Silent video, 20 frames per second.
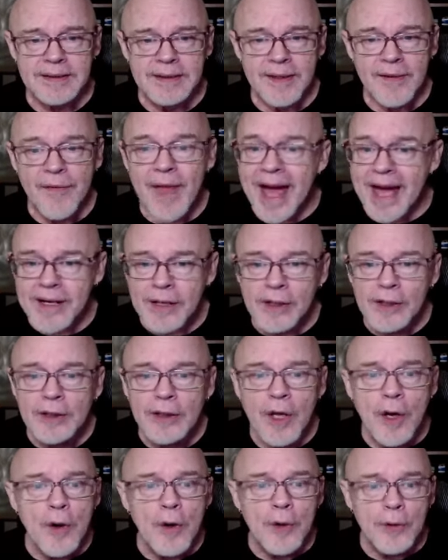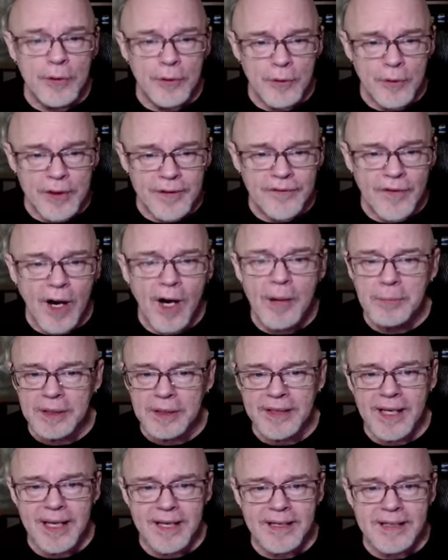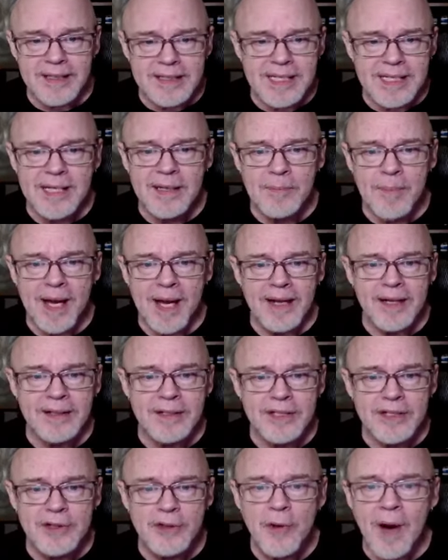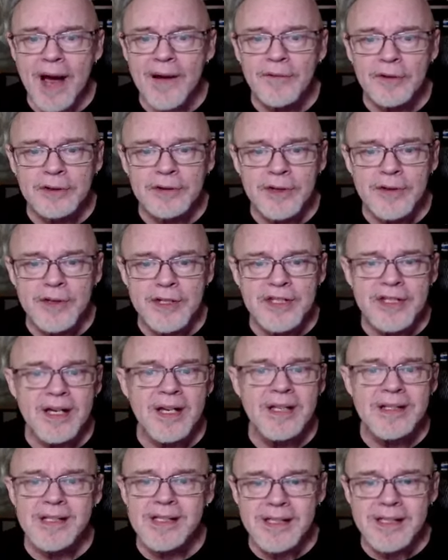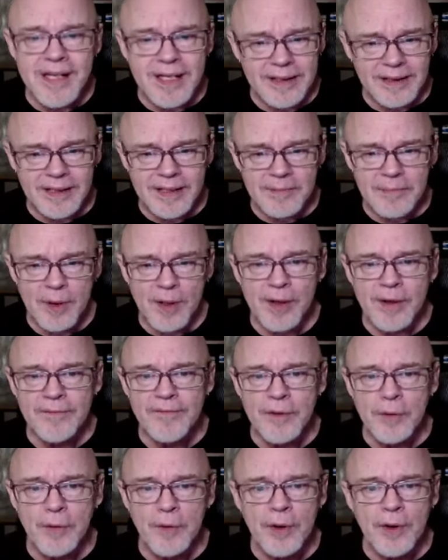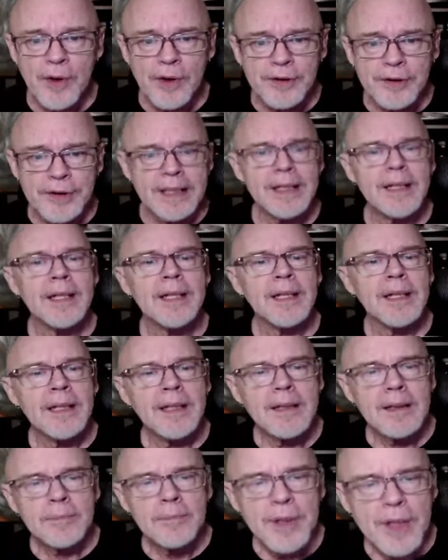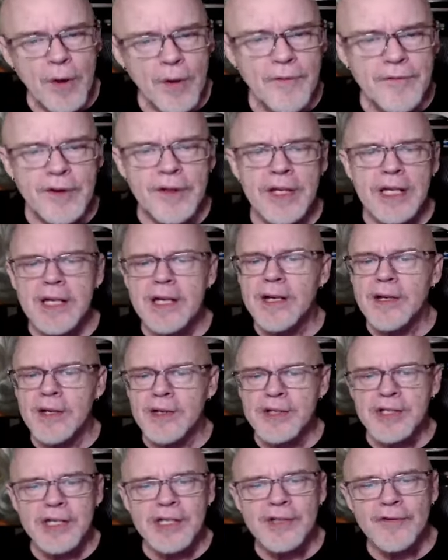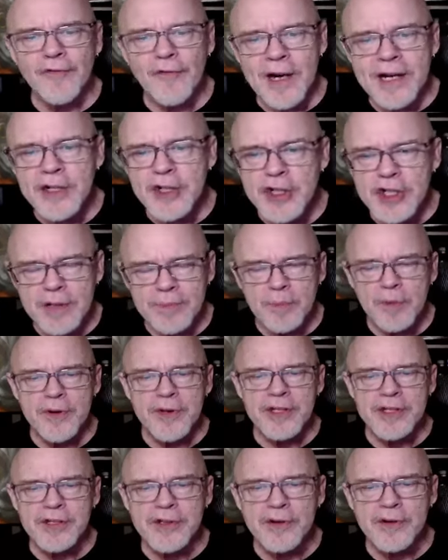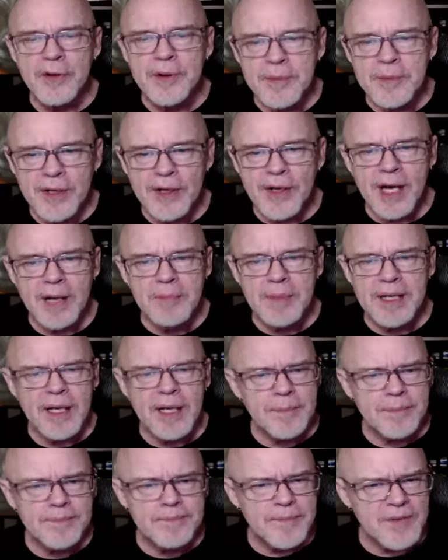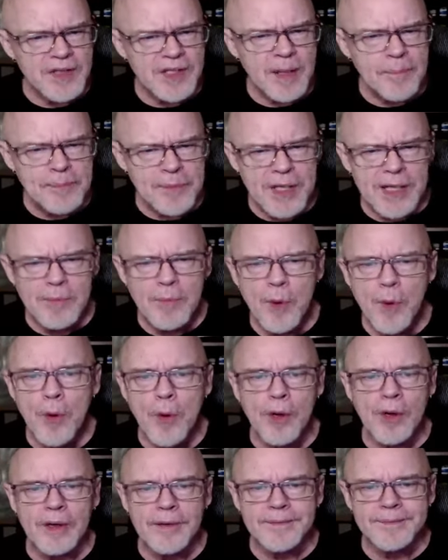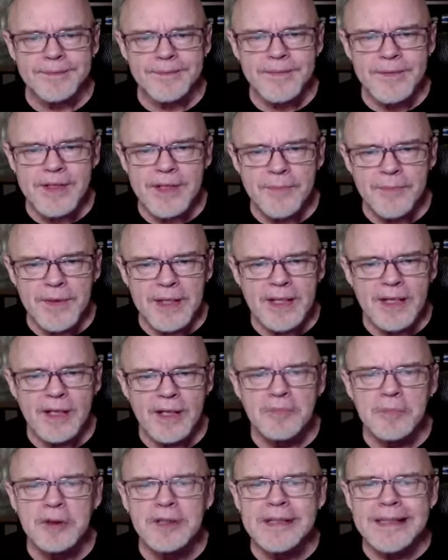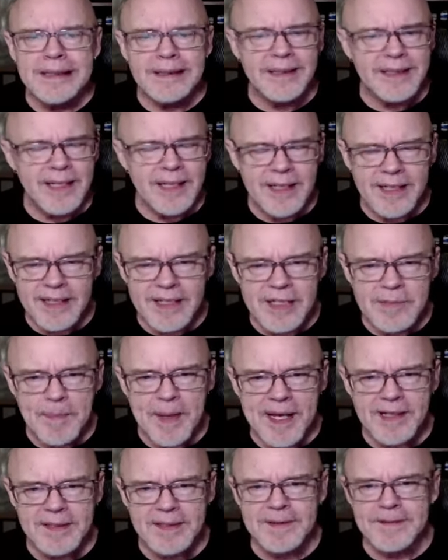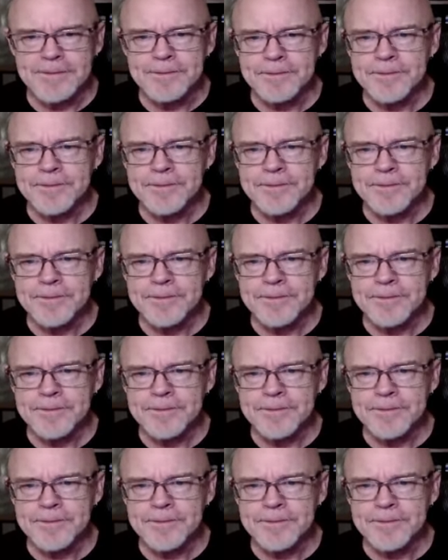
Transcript: That alone would have obligated Tiamak to travel to this unsettling part of the world. But over the years, his friendship with Isgrimnur had become something more, something completely unexpected.